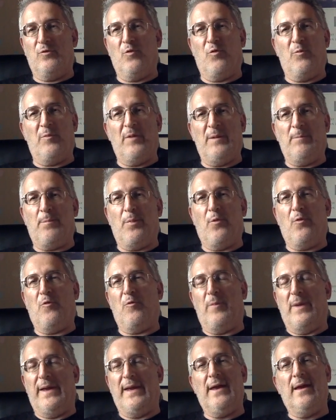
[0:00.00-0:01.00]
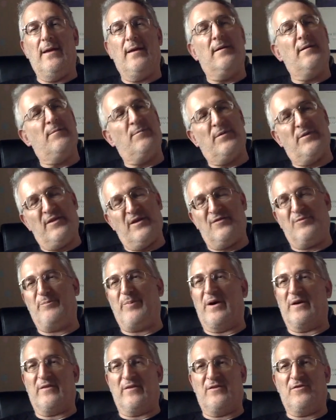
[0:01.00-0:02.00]
normally bore me but this
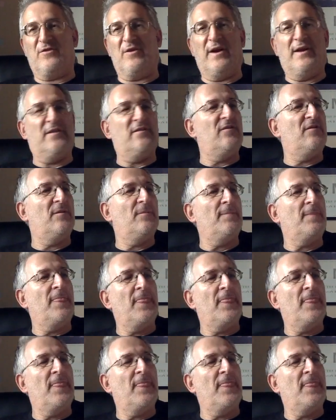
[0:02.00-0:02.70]
bucked the trend.